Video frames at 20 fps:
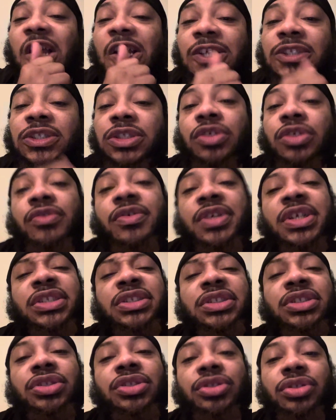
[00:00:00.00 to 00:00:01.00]
a
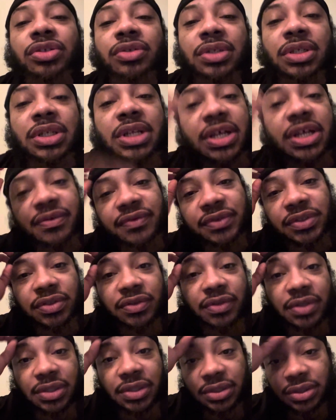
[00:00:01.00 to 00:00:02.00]
crazy journey. Life is
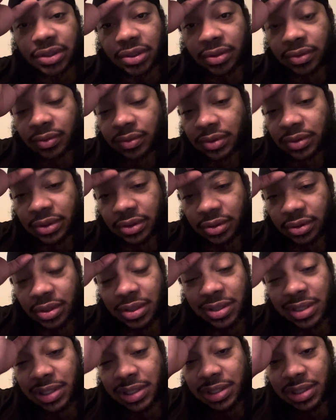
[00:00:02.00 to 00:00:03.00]
crazy. It
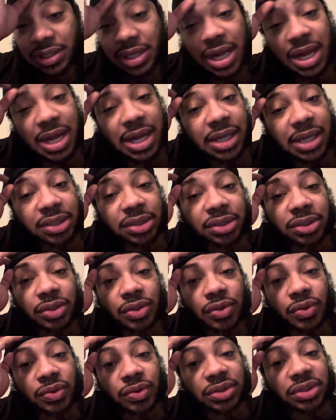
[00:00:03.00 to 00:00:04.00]
has its highs, its
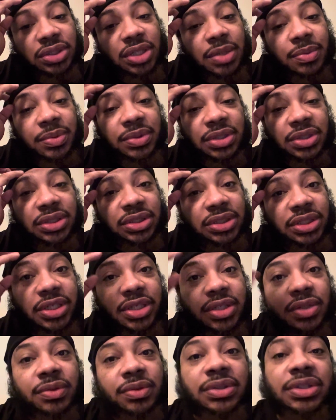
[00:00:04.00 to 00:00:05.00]
lows, its ups and its
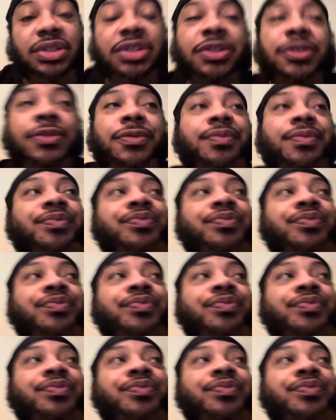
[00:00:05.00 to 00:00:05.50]
downs. And